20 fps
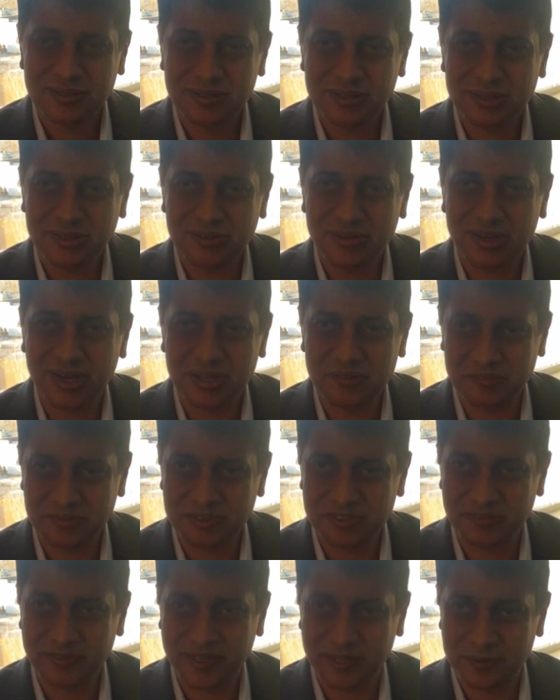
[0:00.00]
in your life
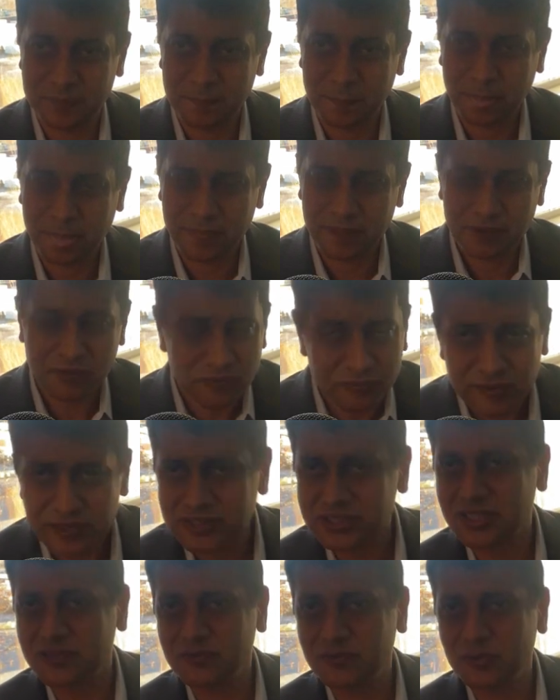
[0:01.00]
as well. Now,
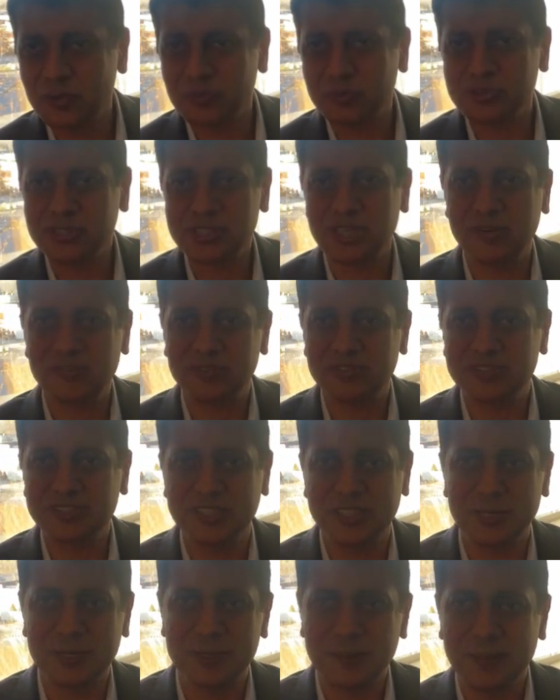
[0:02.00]
first and foremost, I would
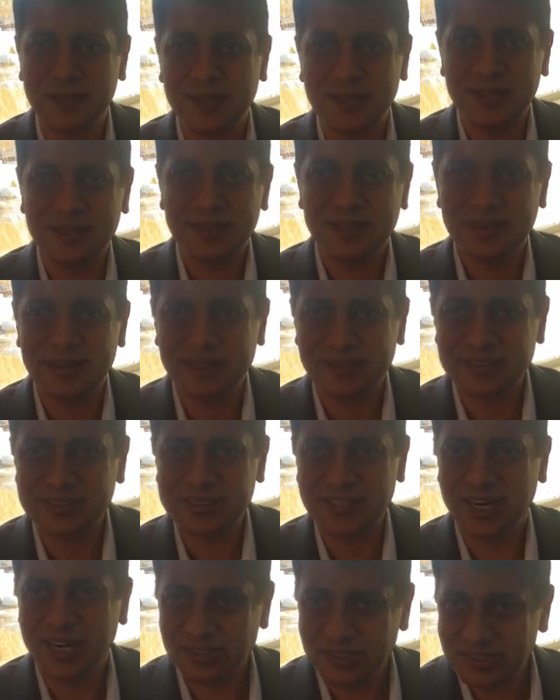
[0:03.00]
say, let's
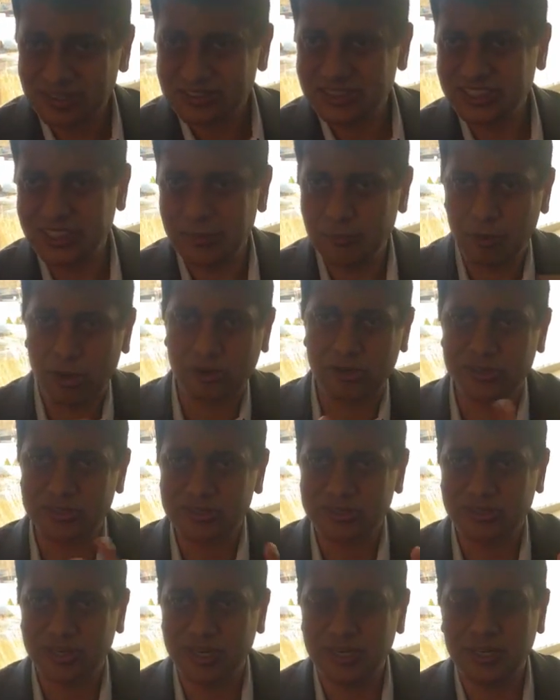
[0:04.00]
start in the same order.
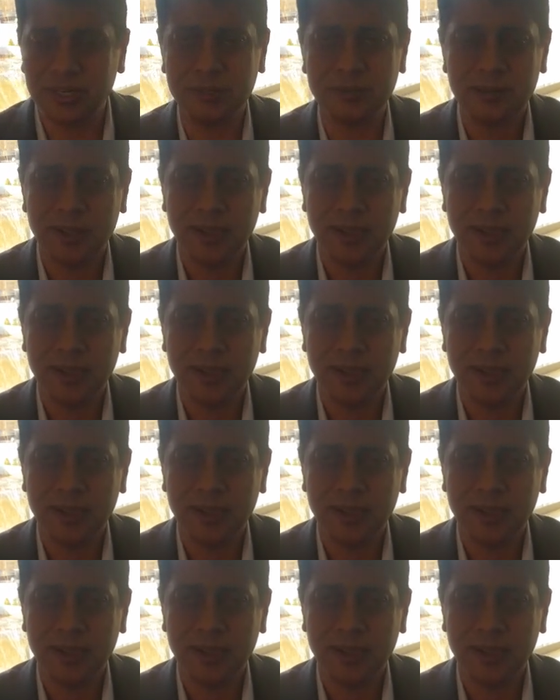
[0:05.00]
Screening.